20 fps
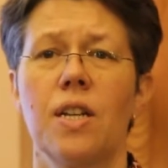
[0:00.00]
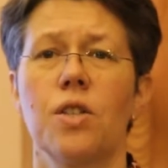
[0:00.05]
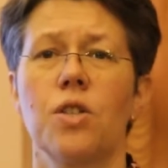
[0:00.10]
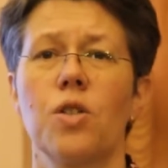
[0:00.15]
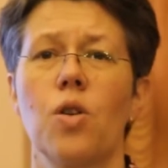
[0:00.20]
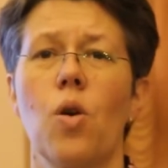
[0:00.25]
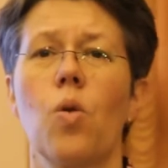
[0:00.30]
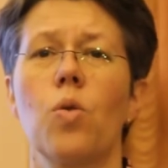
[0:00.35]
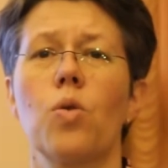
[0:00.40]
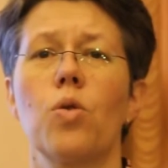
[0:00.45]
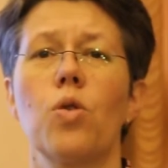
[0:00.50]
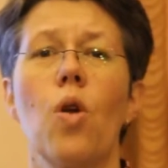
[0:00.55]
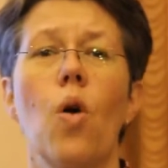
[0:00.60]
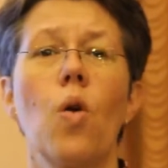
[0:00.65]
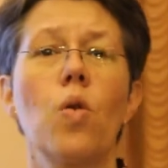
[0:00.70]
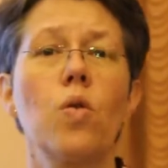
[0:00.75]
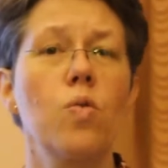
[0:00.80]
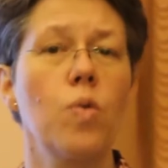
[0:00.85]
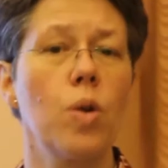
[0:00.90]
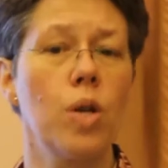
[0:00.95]
So
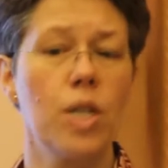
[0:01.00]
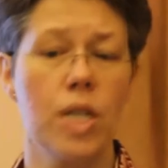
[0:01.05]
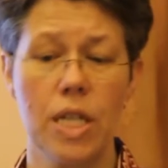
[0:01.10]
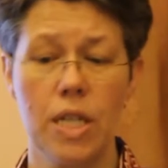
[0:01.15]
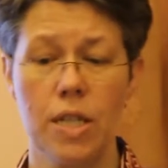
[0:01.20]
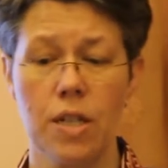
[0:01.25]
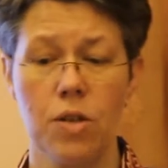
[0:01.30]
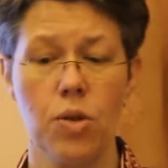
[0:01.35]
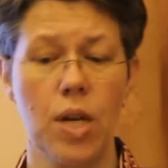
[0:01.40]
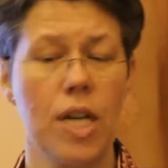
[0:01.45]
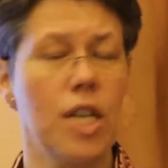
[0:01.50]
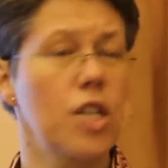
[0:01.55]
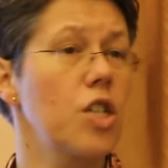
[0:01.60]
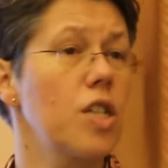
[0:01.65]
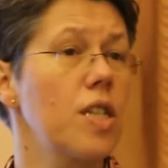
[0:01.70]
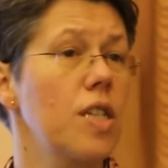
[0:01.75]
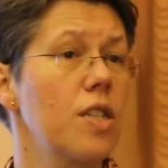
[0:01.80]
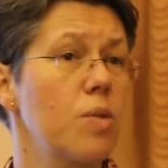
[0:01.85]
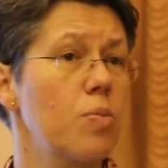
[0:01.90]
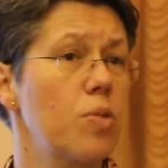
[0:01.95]
loanword
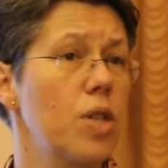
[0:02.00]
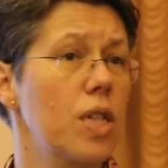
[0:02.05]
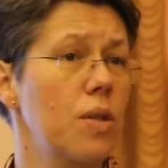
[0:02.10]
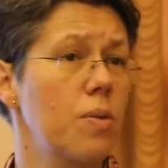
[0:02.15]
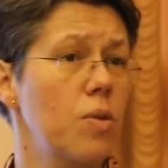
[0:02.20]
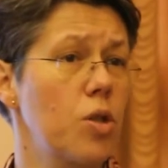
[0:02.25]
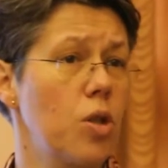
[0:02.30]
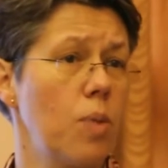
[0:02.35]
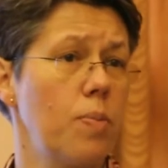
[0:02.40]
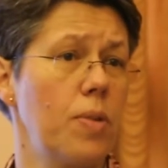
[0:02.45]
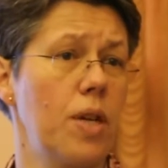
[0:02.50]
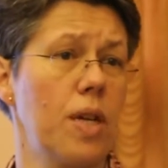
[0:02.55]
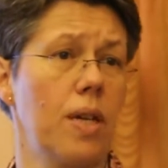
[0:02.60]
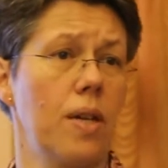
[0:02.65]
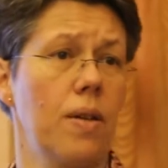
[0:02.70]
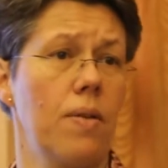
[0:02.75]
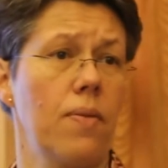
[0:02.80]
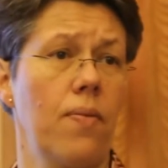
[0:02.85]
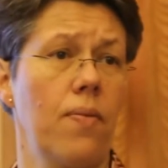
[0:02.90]
integration is a big topic.